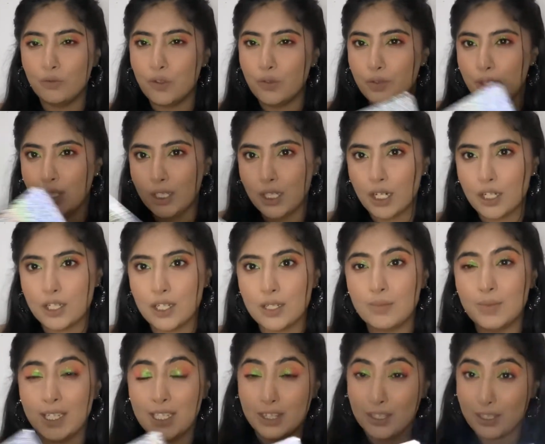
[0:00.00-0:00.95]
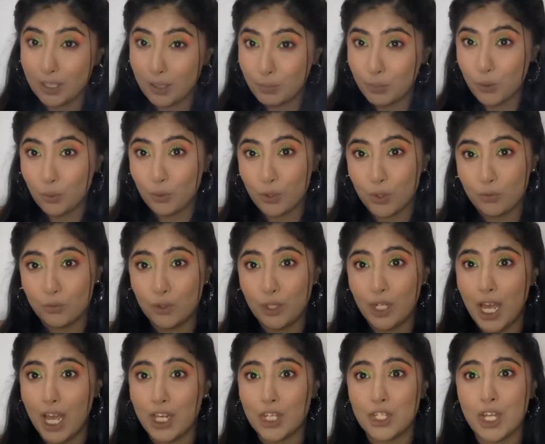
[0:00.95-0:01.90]
1500 mein itne beautiful
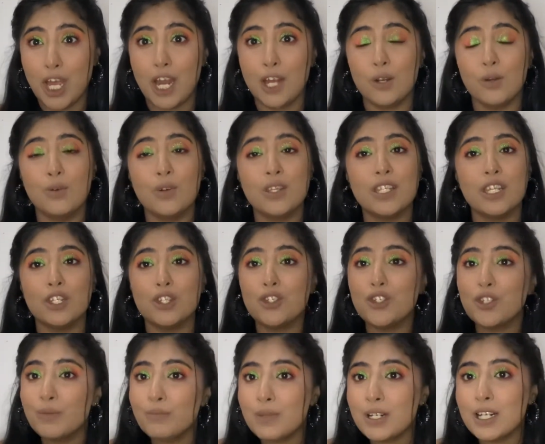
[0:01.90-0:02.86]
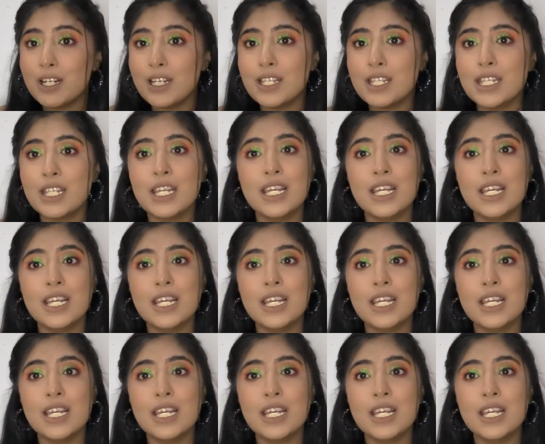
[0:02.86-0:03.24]
eyeshadows and shimmers.